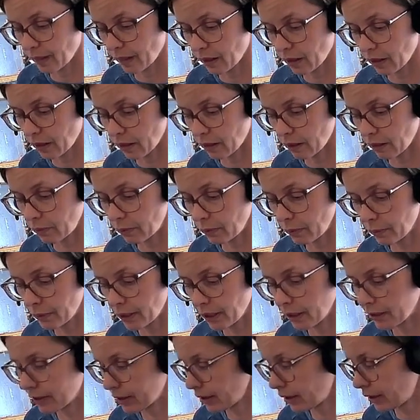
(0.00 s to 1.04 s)
A couple
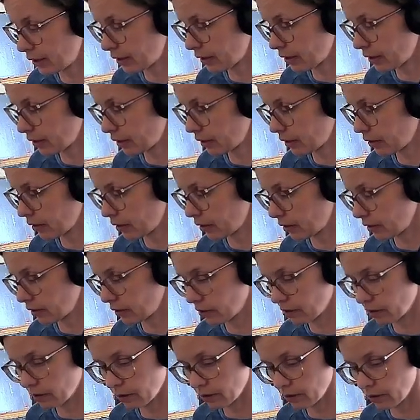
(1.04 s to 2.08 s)
pieces
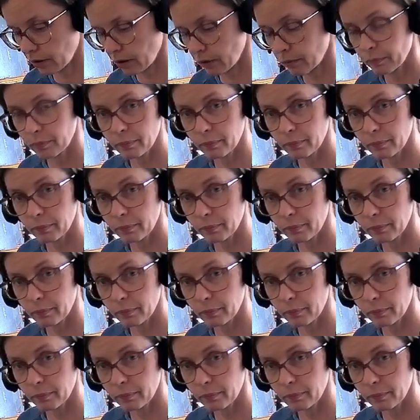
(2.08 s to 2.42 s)
up